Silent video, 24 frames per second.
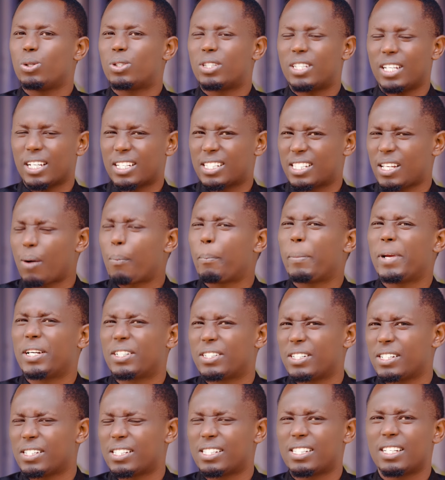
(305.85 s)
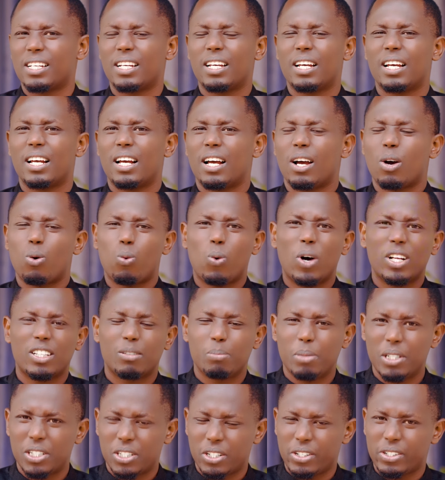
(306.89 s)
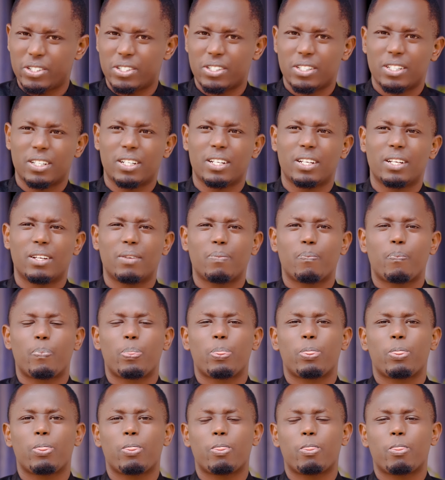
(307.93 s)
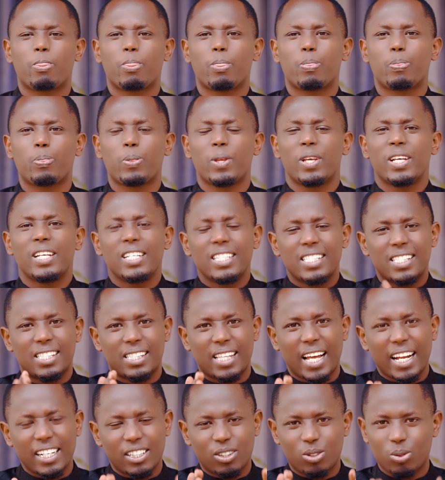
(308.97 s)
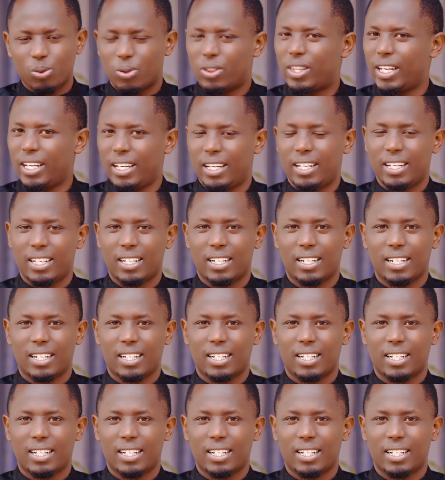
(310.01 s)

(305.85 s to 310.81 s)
you take some measures? What measures? Start today.